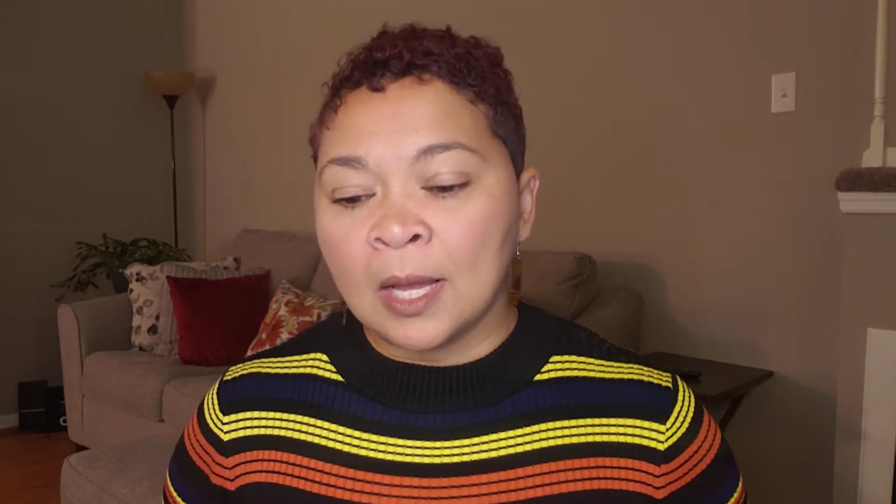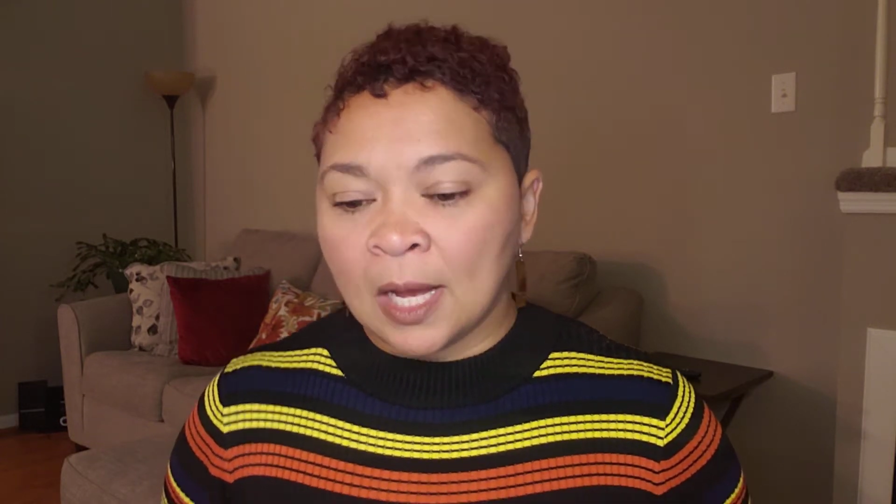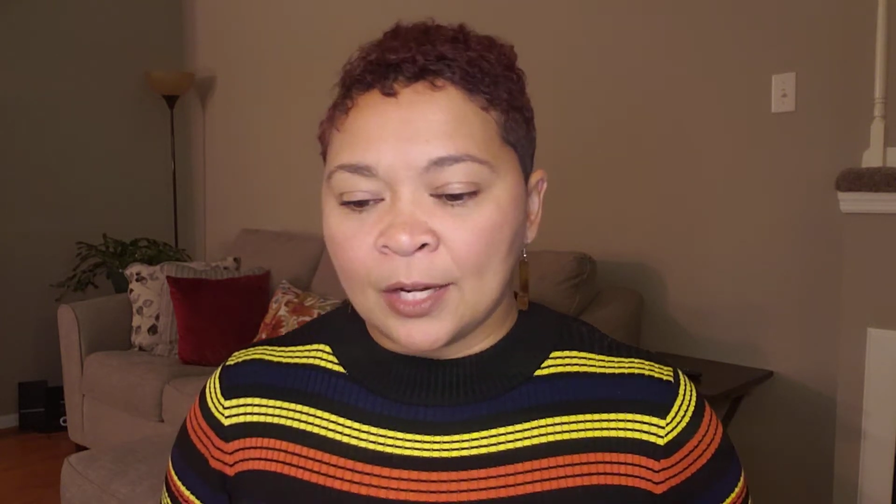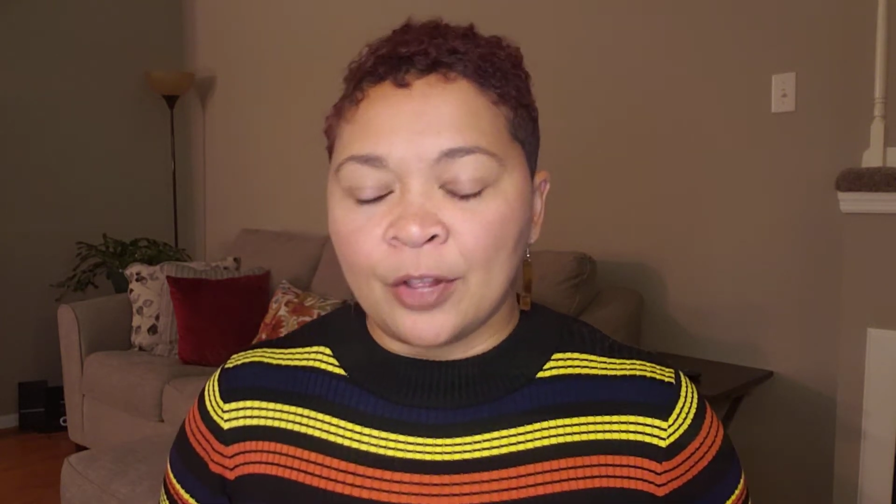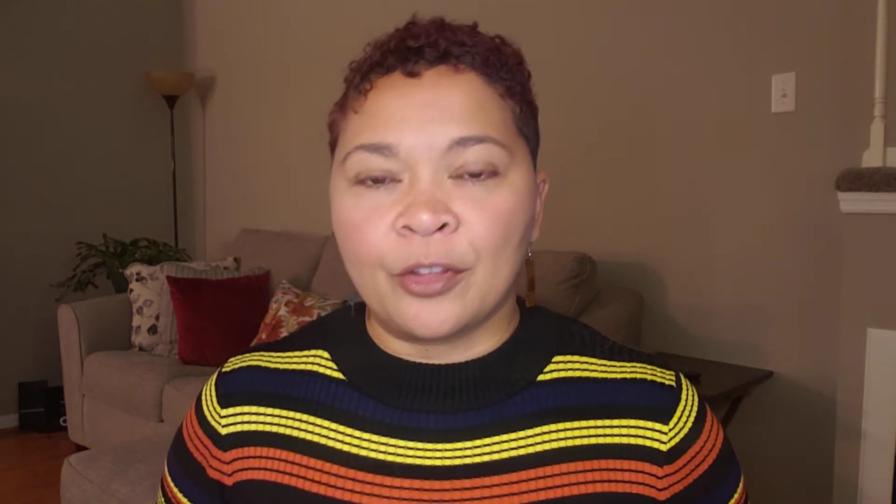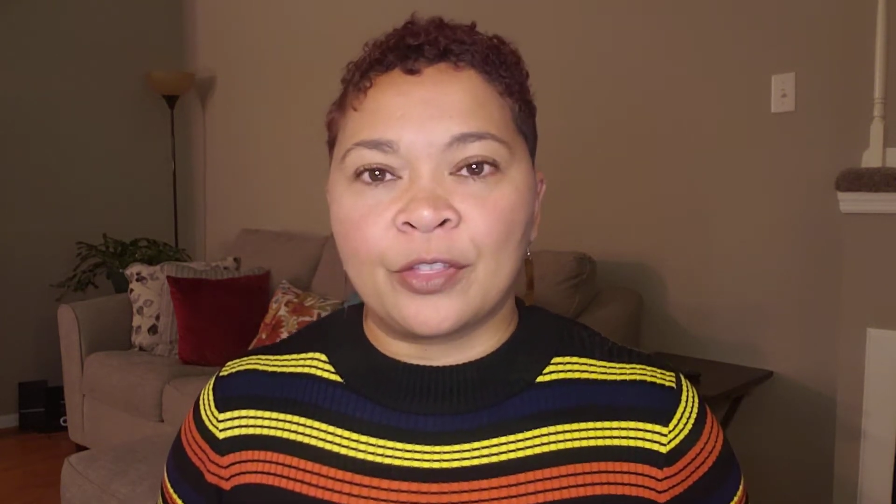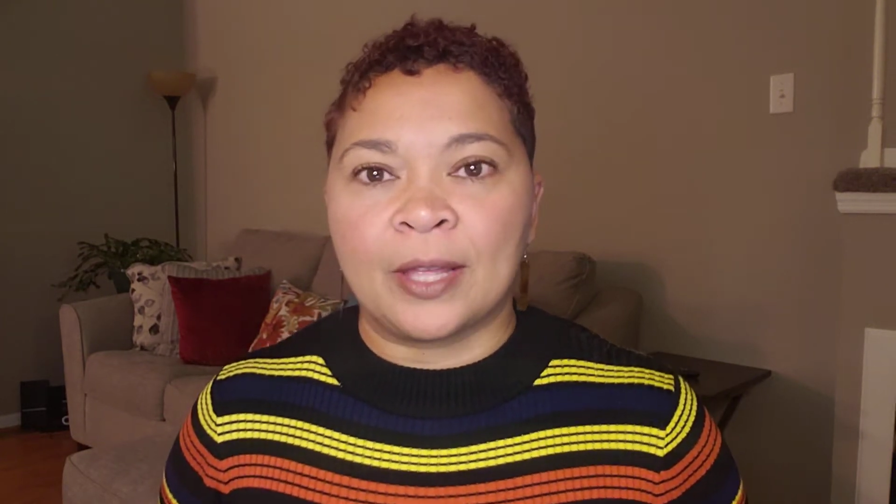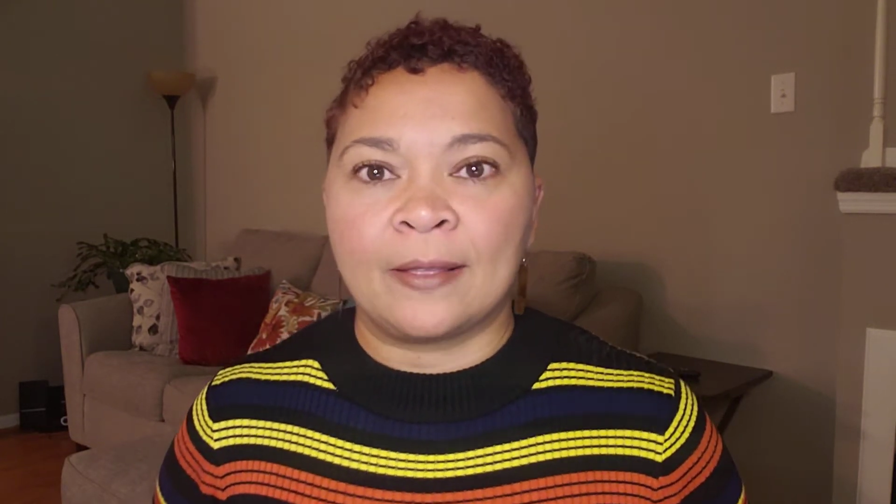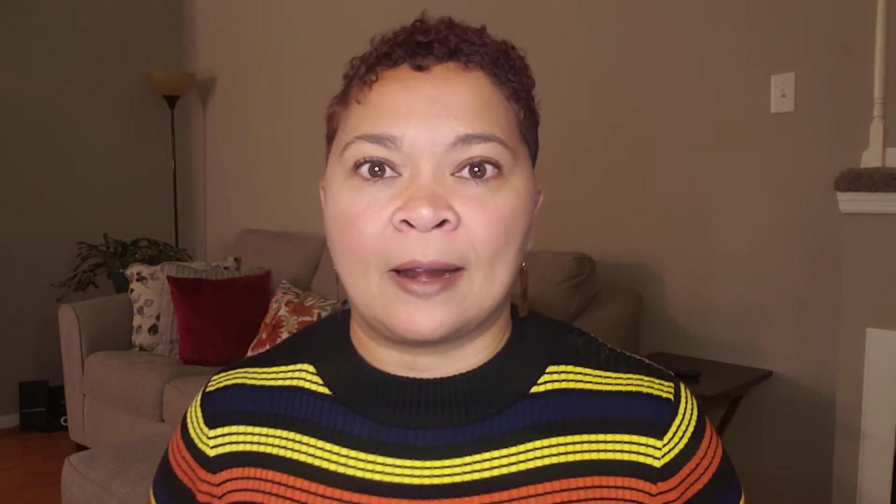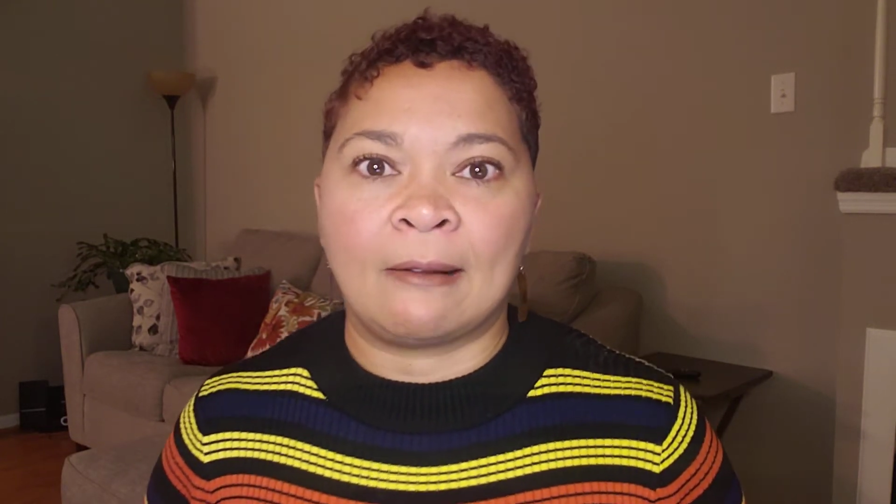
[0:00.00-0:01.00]
Another
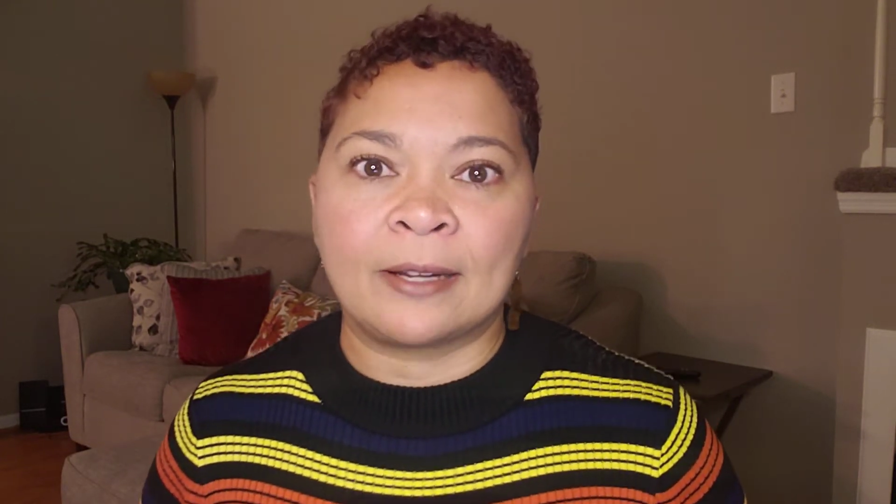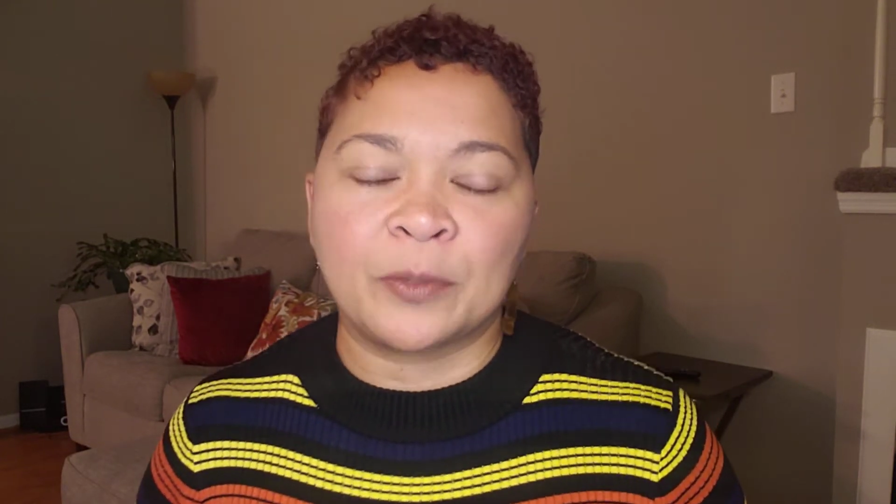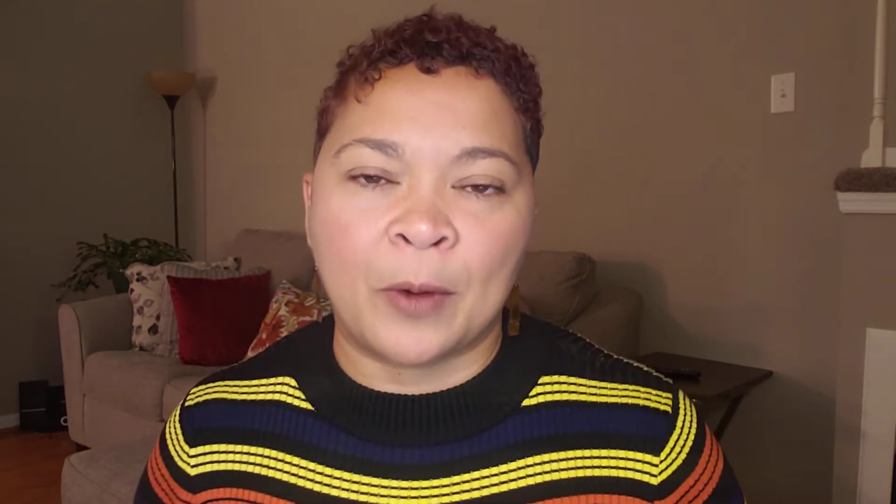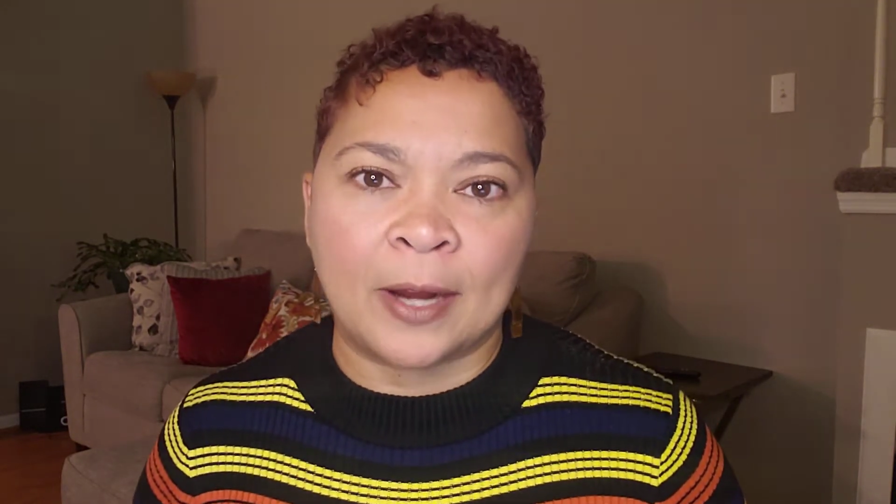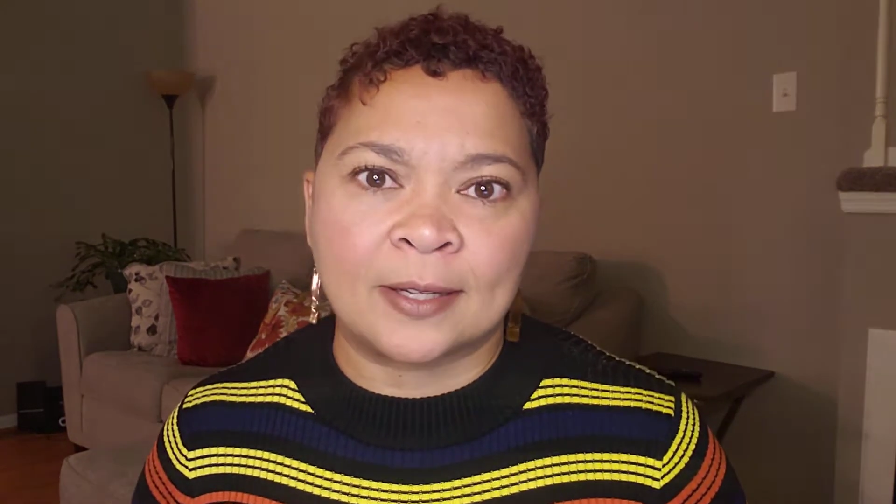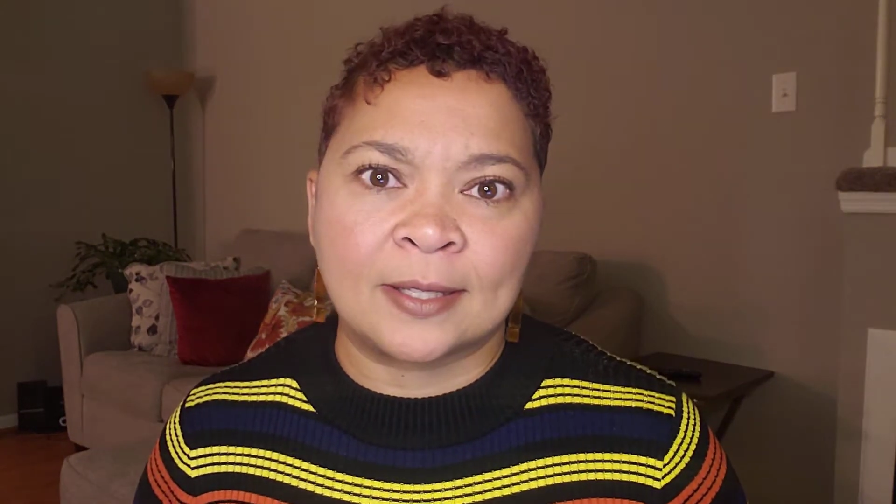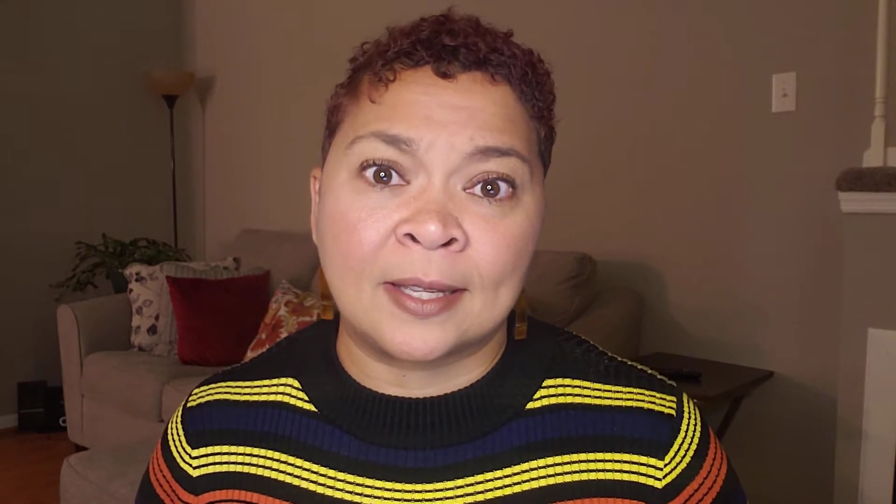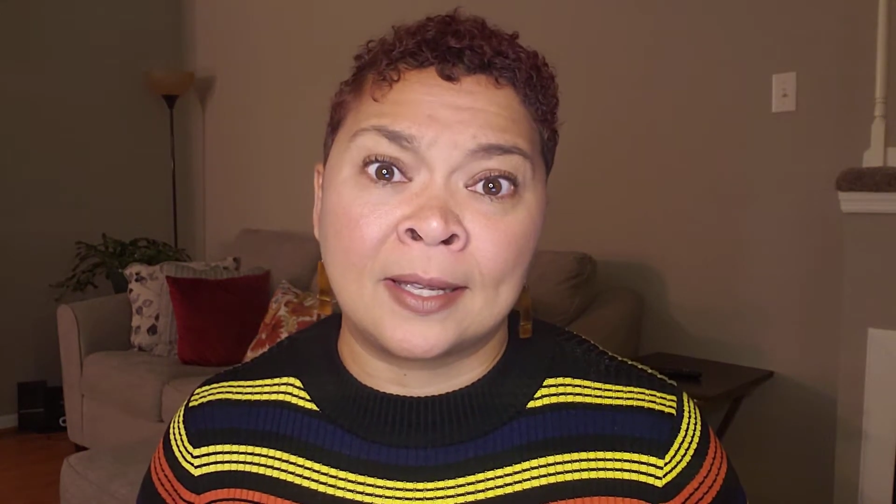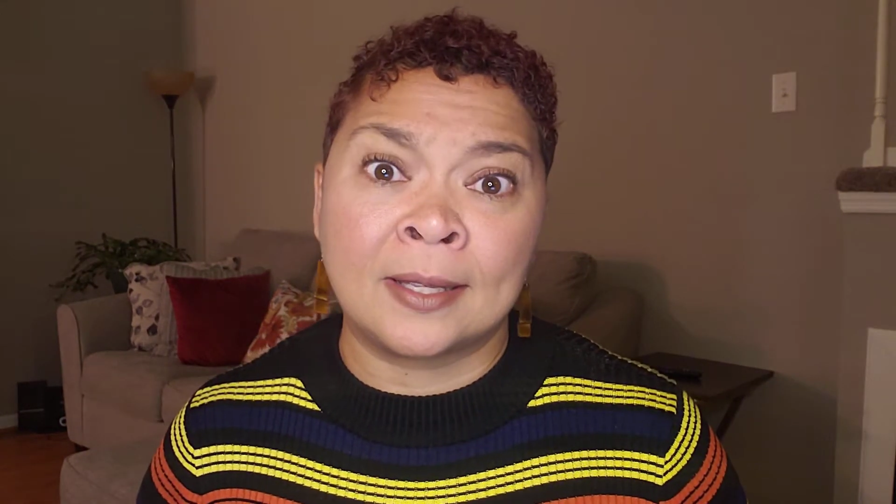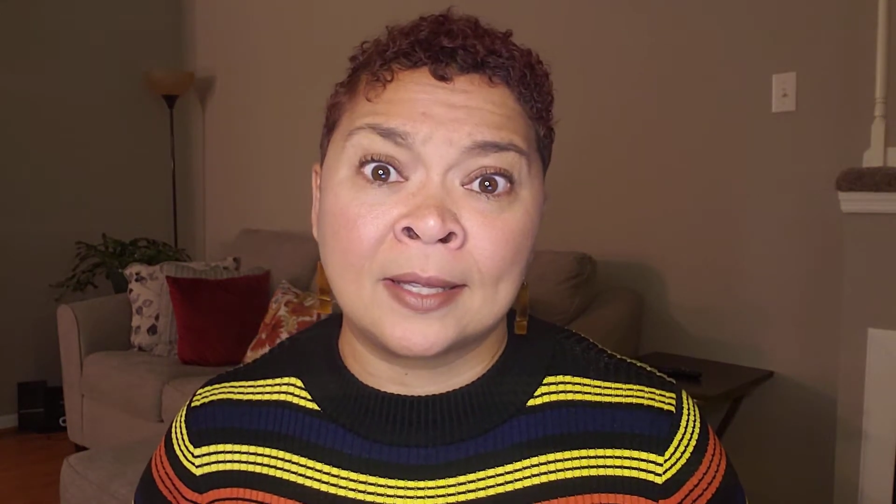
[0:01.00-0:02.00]
thing that I like to practice
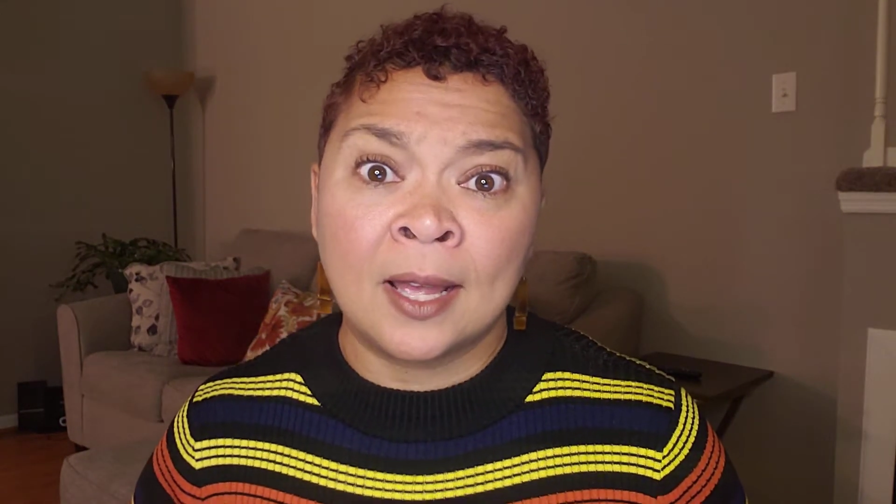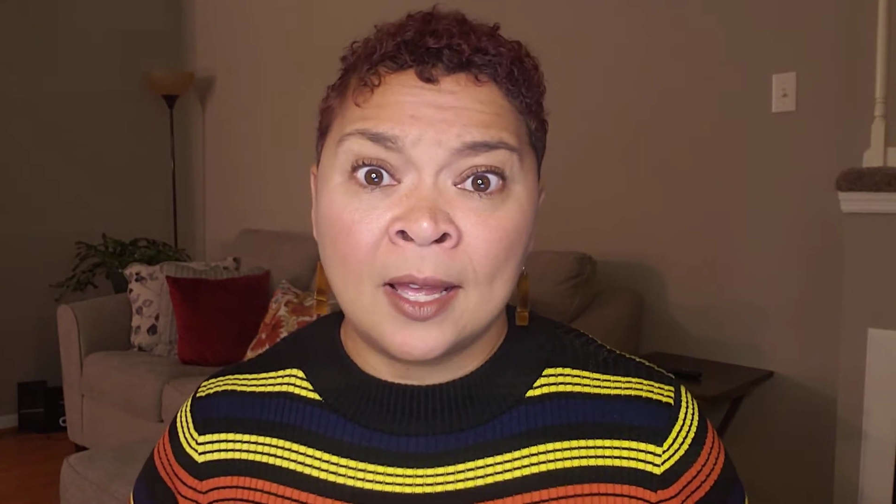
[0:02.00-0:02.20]
is